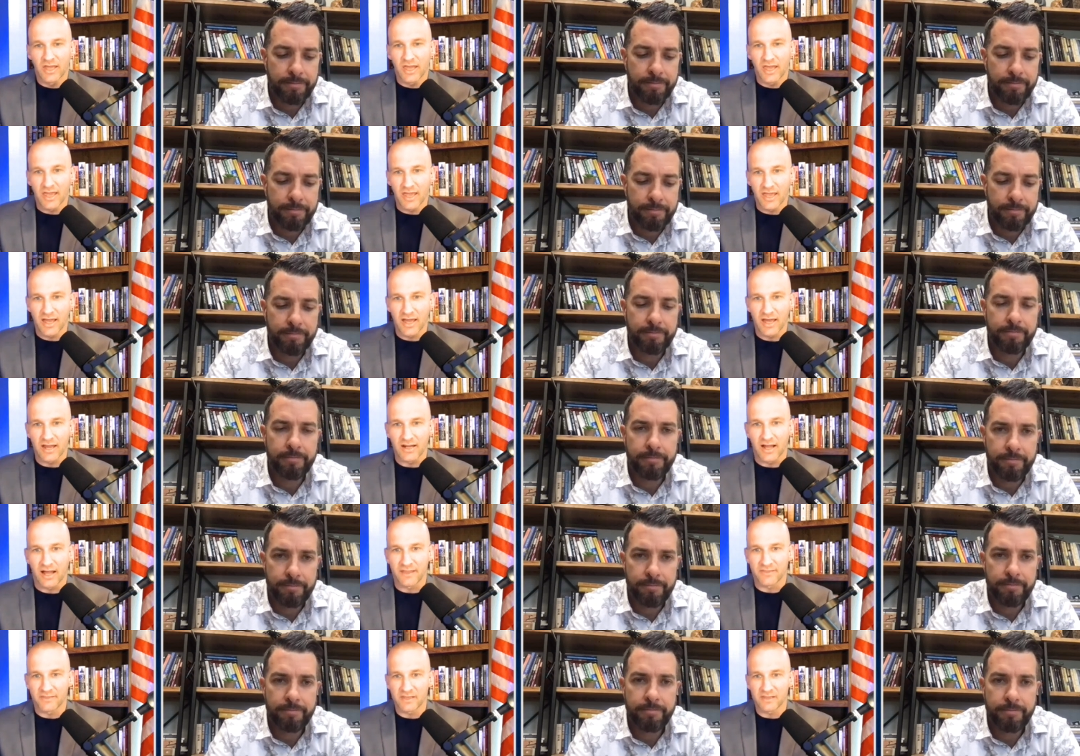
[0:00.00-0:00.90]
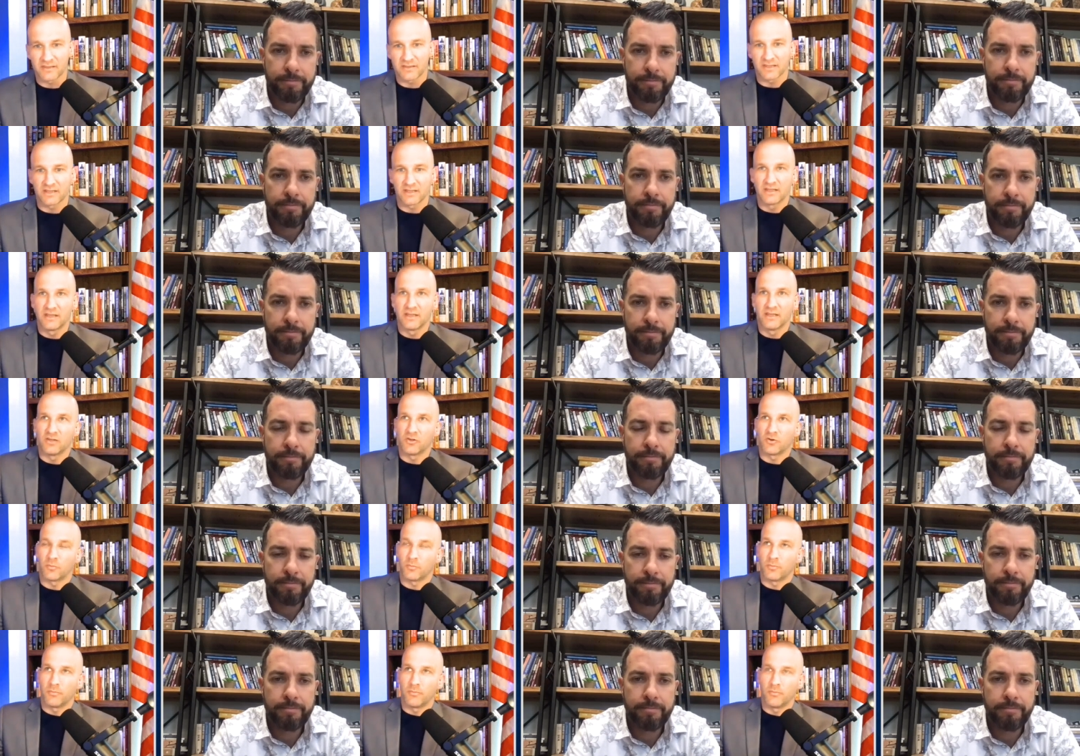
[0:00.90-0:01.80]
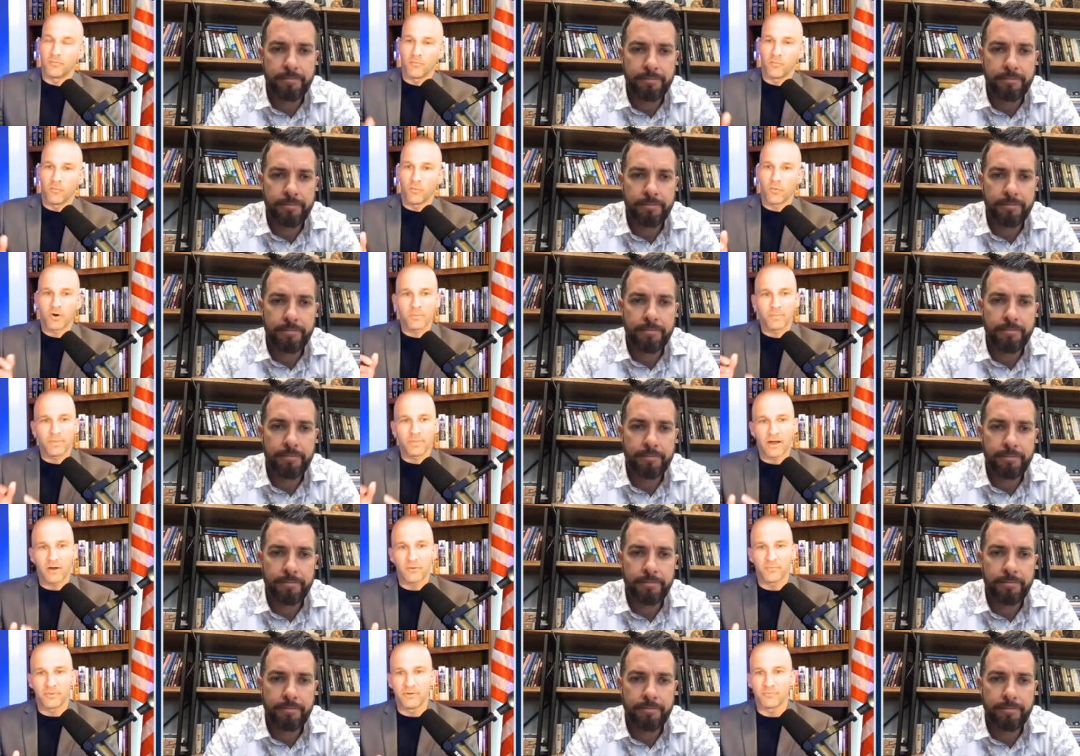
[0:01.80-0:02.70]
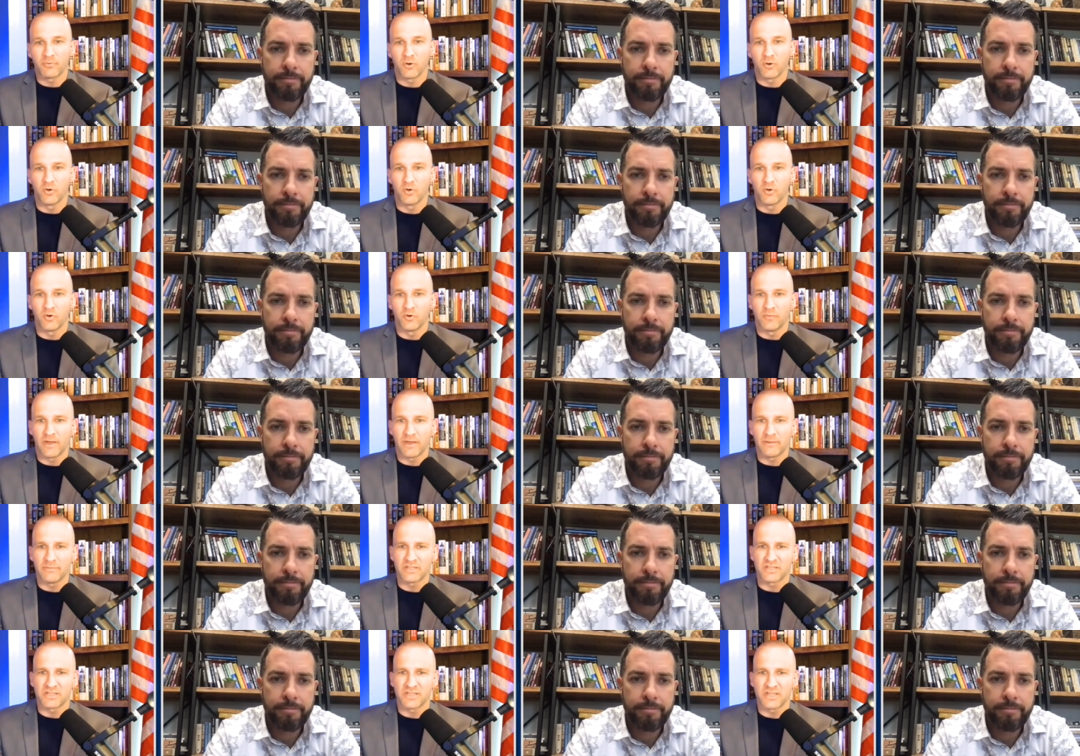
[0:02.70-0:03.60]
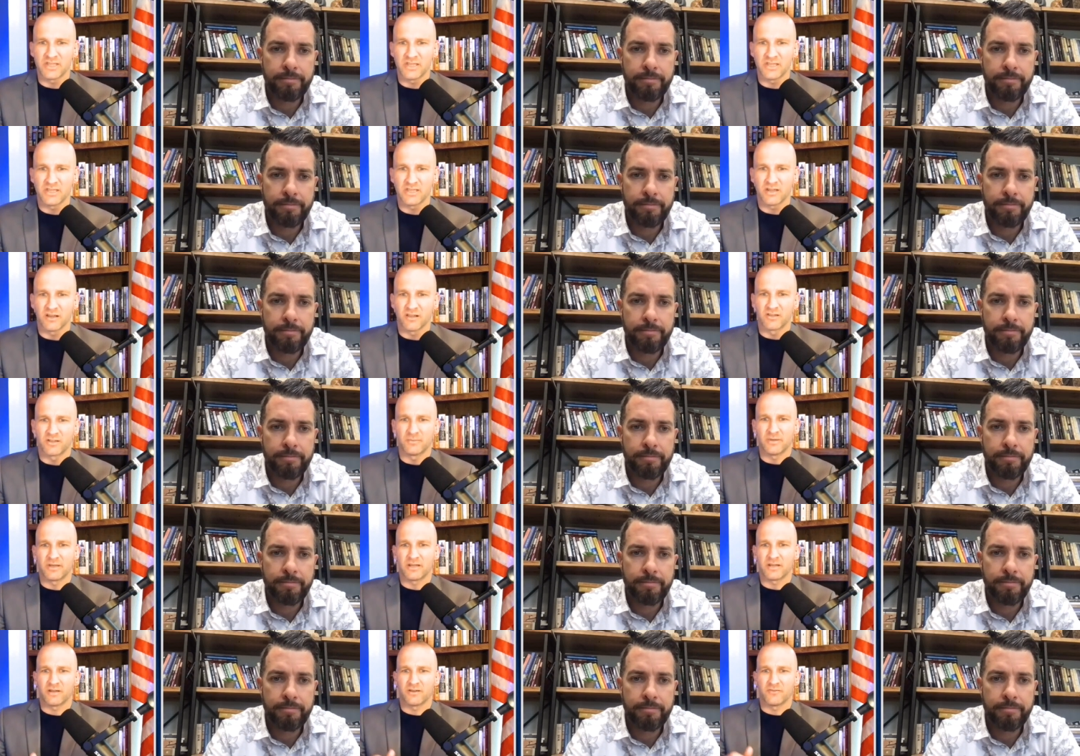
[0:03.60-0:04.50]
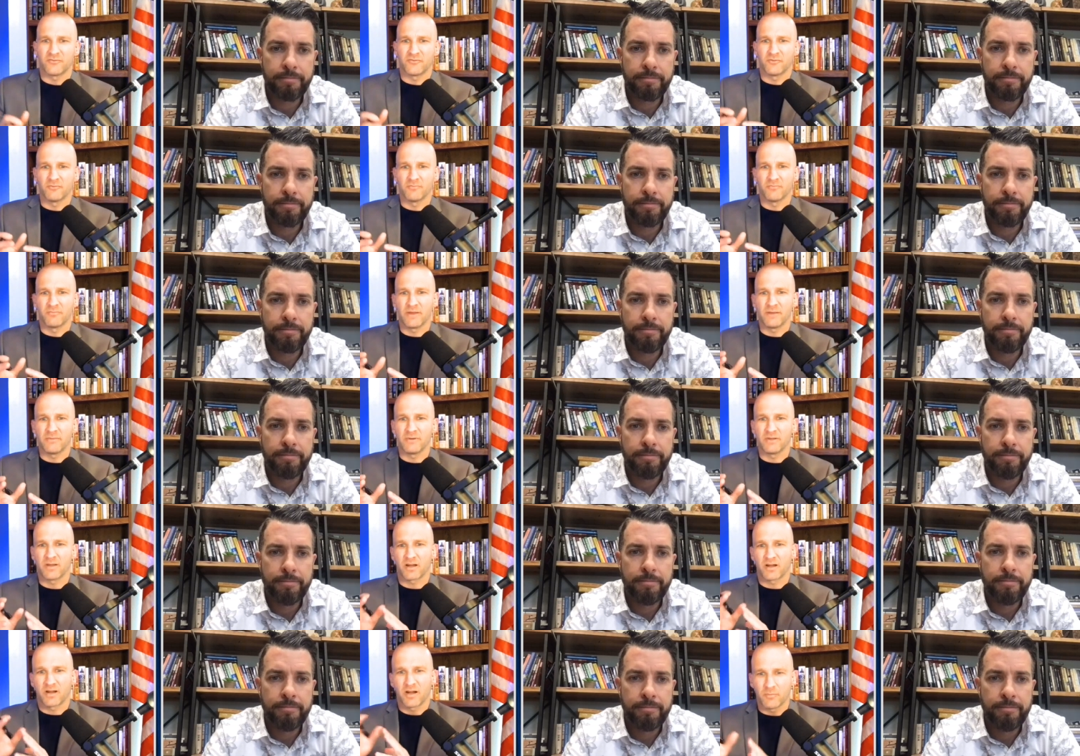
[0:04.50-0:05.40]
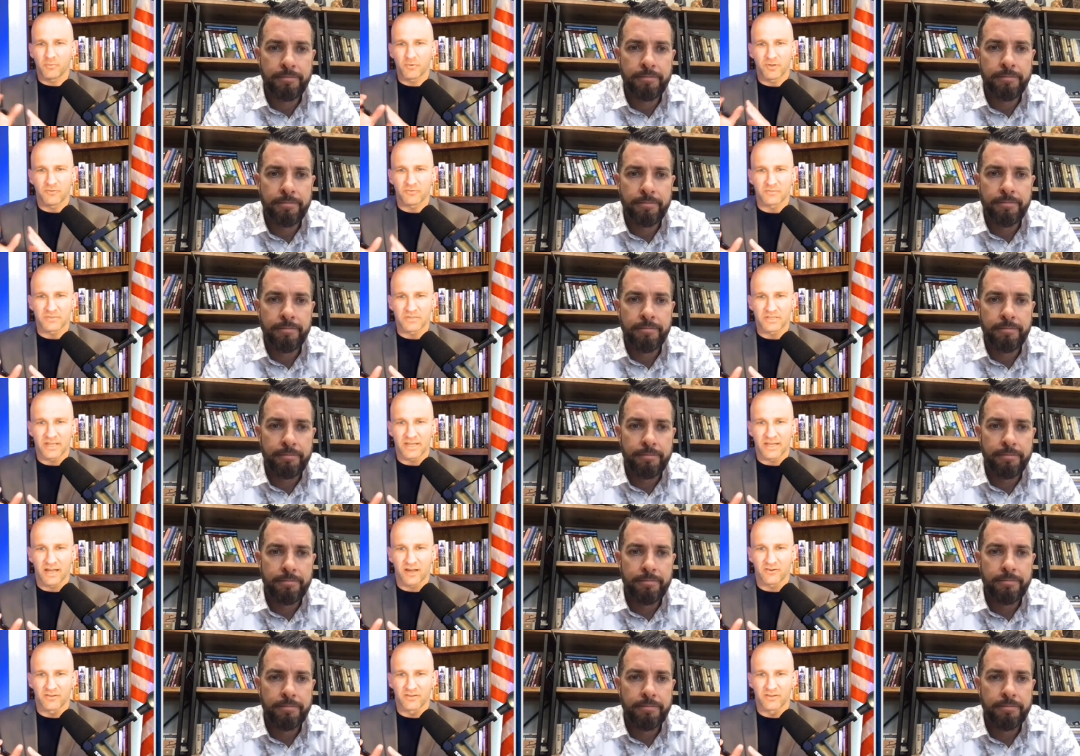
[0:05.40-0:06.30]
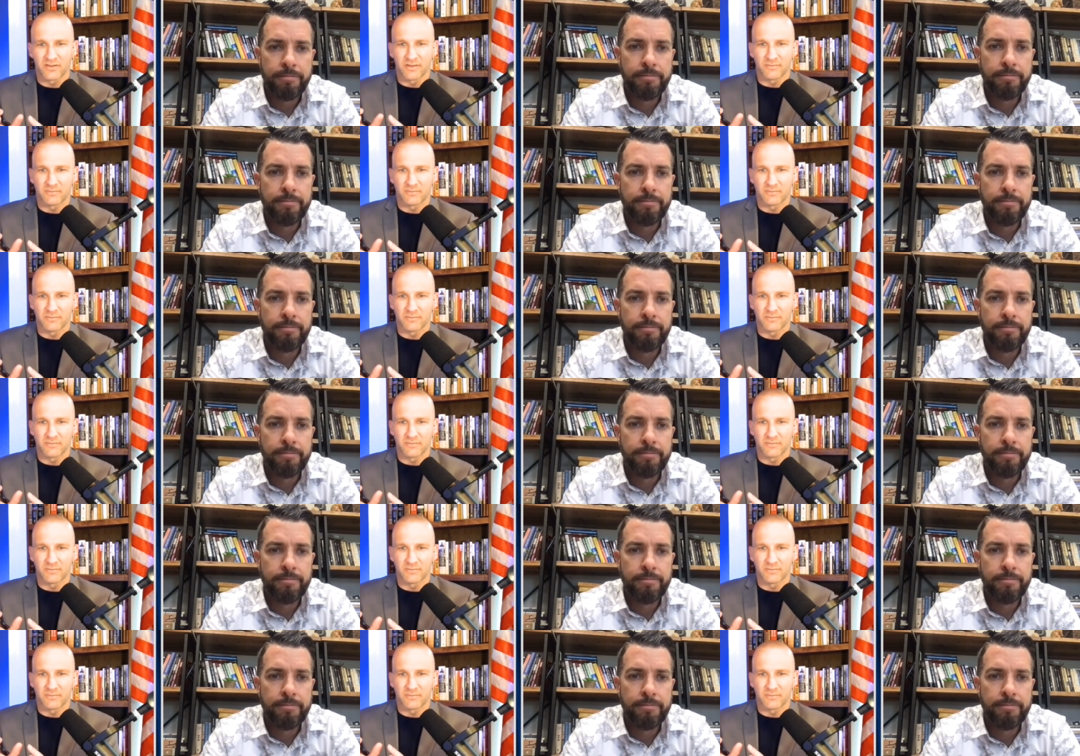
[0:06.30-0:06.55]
Speaker 1: And I think that, you know, what about people who maybe see a little bit of, maybe a couple of them stick out to them?